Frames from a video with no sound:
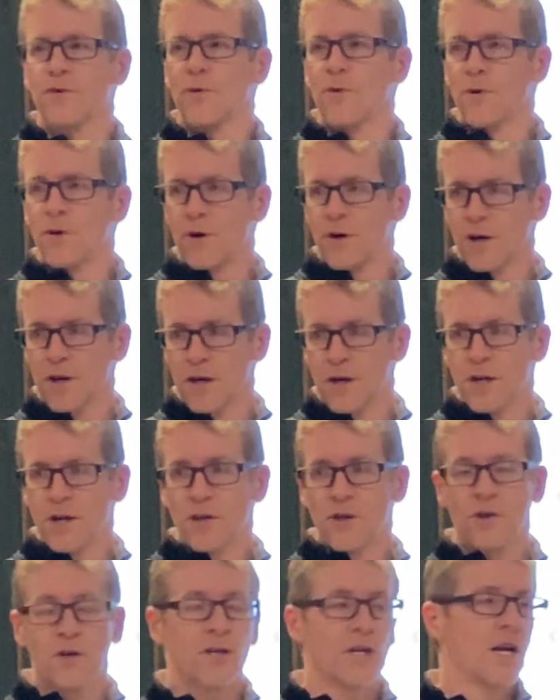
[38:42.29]
Or
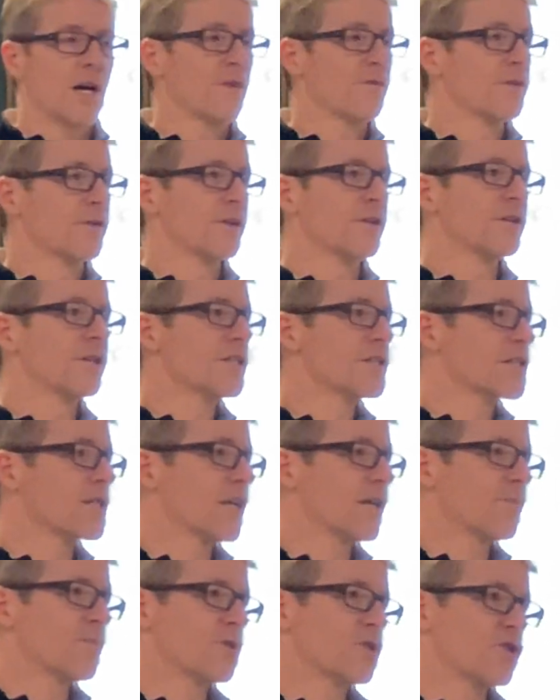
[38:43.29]
you could have Lily set
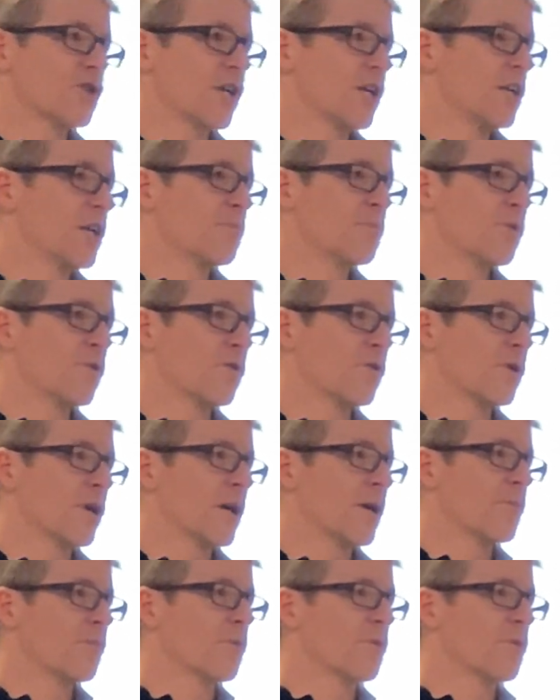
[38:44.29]
up a training program